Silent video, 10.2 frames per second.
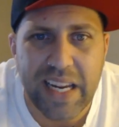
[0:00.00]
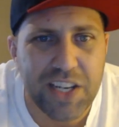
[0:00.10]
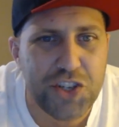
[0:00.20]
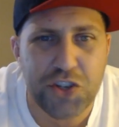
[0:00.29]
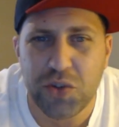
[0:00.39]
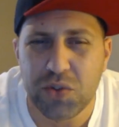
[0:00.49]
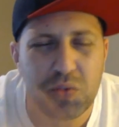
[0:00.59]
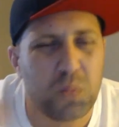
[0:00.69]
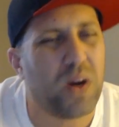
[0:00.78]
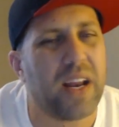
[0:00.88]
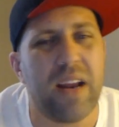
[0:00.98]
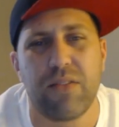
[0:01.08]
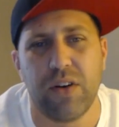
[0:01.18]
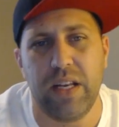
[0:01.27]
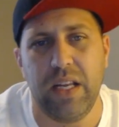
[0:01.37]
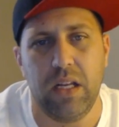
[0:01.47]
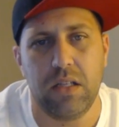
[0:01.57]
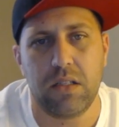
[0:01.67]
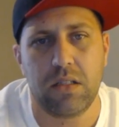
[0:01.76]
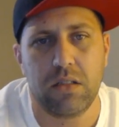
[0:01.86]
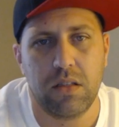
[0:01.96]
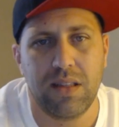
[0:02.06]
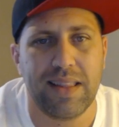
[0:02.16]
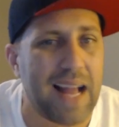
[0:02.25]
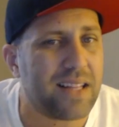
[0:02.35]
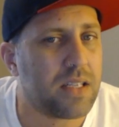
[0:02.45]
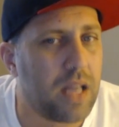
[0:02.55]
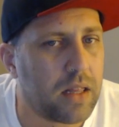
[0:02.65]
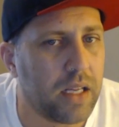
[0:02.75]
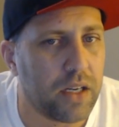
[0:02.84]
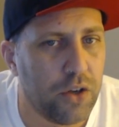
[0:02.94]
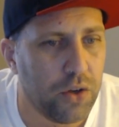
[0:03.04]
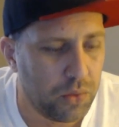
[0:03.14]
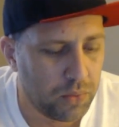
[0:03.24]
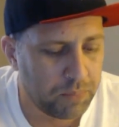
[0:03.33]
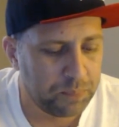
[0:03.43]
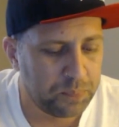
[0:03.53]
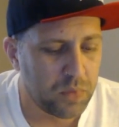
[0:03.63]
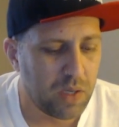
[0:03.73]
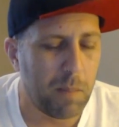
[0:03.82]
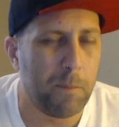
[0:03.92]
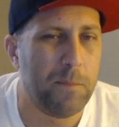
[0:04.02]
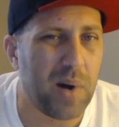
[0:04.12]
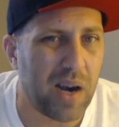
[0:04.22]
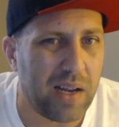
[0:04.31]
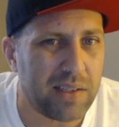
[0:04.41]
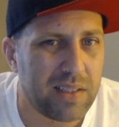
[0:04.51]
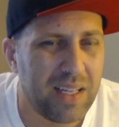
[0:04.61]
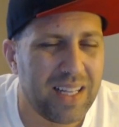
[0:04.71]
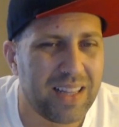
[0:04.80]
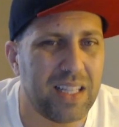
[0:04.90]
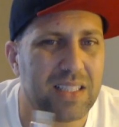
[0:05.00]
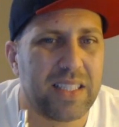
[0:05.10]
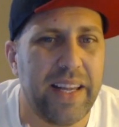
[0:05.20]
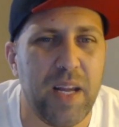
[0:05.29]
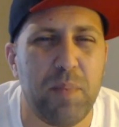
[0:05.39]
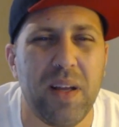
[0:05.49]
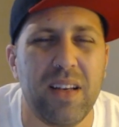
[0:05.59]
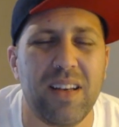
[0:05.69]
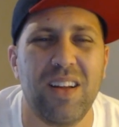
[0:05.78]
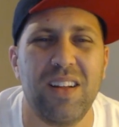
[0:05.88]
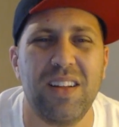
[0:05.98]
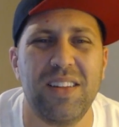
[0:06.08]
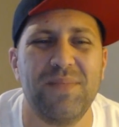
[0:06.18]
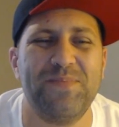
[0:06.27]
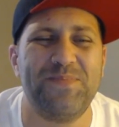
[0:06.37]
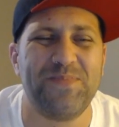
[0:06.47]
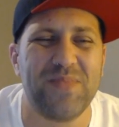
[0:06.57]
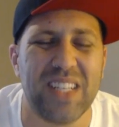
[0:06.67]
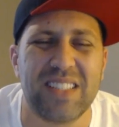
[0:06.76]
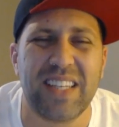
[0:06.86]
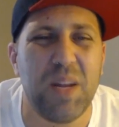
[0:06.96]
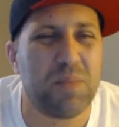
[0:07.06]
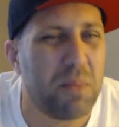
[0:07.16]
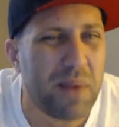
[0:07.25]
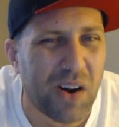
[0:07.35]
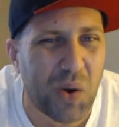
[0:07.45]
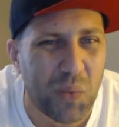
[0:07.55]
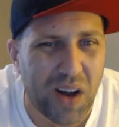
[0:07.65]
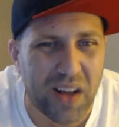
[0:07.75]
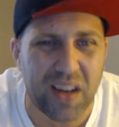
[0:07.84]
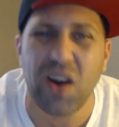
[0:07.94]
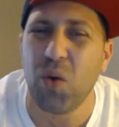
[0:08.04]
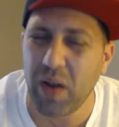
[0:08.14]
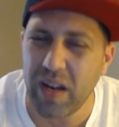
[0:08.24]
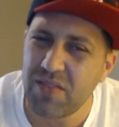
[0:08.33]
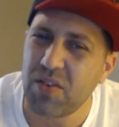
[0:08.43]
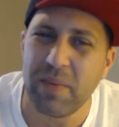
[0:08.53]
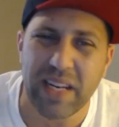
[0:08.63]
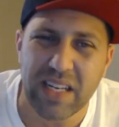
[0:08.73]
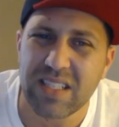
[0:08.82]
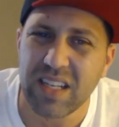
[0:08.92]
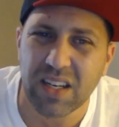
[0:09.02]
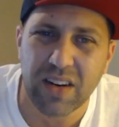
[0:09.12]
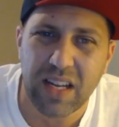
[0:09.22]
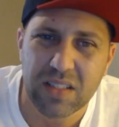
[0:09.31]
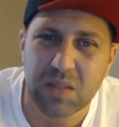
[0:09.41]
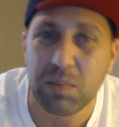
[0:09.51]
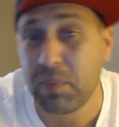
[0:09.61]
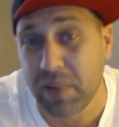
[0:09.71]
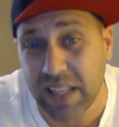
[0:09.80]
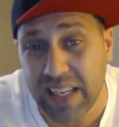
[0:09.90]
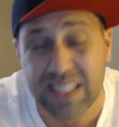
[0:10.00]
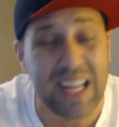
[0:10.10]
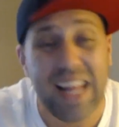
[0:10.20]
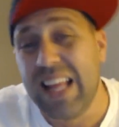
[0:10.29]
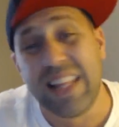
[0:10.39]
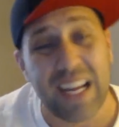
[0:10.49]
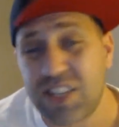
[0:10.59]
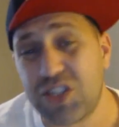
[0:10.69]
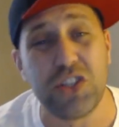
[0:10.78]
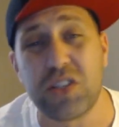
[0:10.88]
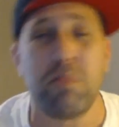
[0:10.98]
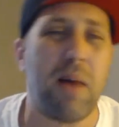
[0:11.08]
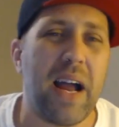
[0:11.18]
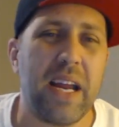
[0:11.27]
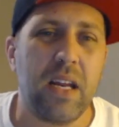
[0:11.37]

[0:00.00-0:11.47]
e-juice, whatever it is. That's nothing new. But let's keep the marijuana away from e-cigarettes, please. That's just